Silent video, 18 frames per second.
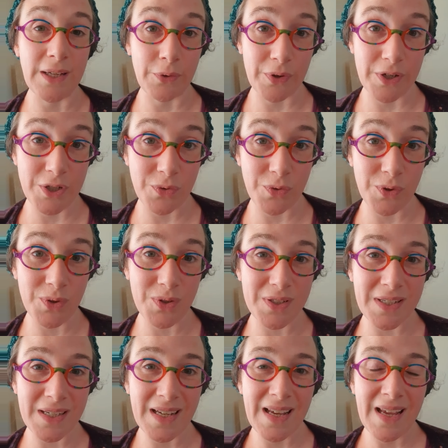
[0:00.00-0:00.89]
licorice
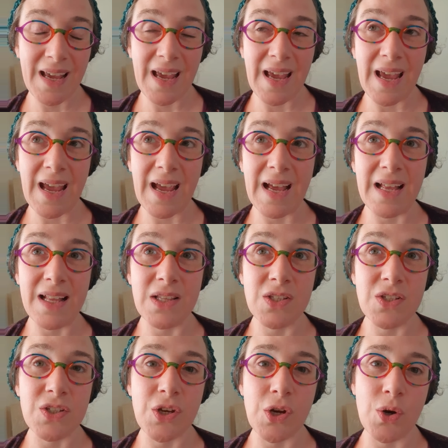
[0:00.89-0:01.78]
root.
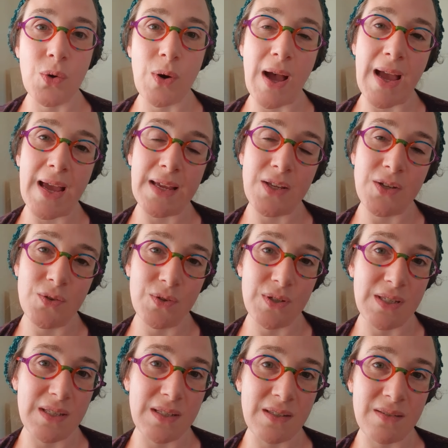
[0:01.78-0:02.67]
And so I
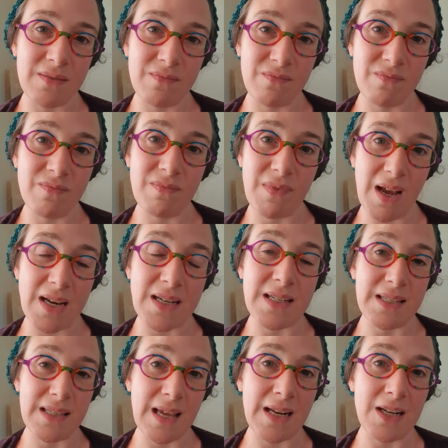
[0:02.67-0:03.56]

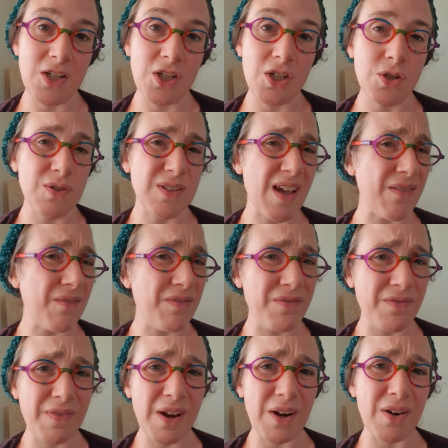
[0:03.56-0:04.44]
decided to use
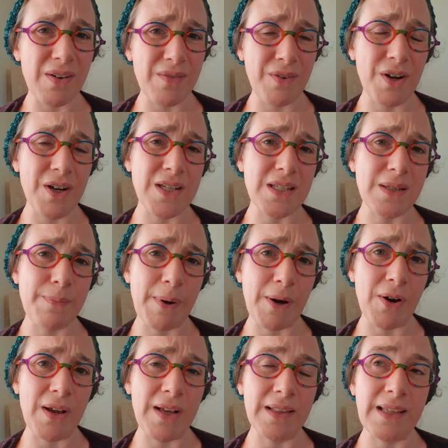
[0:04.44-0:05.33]
that very, very
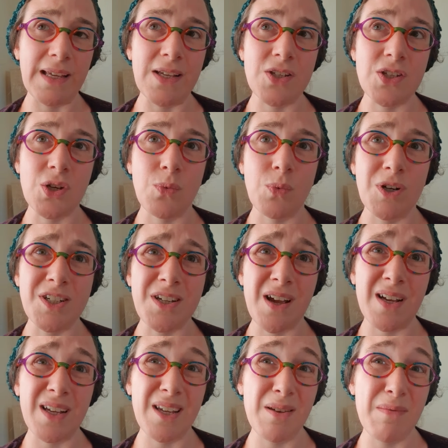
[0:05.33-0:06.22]
sparingly. So we're
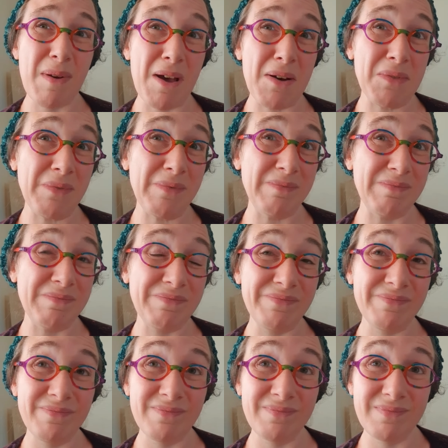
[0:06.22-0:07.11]
talking about
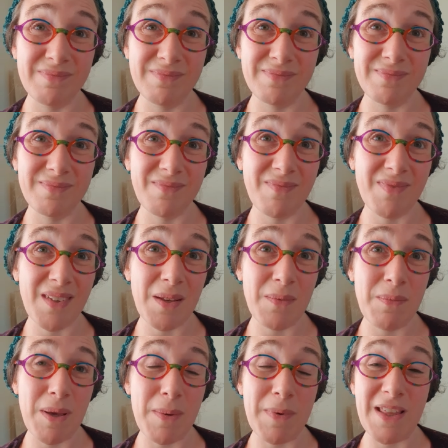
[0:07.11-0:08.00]

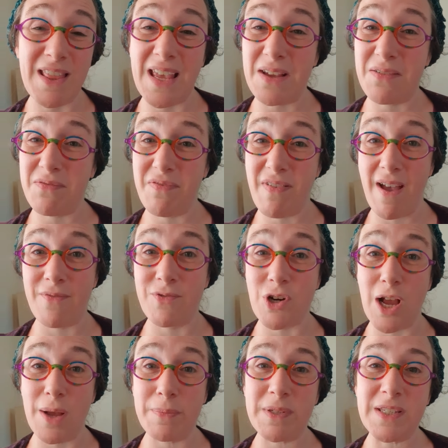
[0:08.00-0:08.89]
maybe like 5
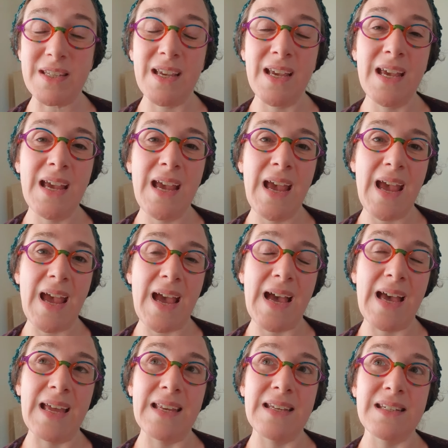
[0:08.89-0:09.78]
drops.
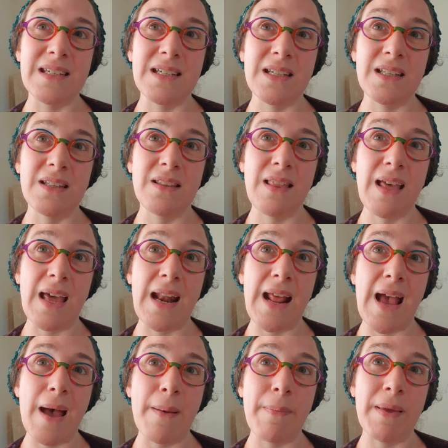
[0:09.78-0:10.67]
And
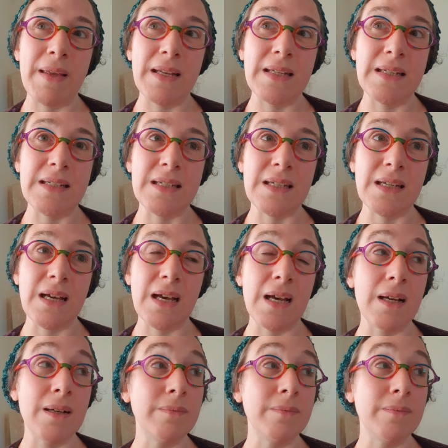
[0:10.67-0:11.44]
that happened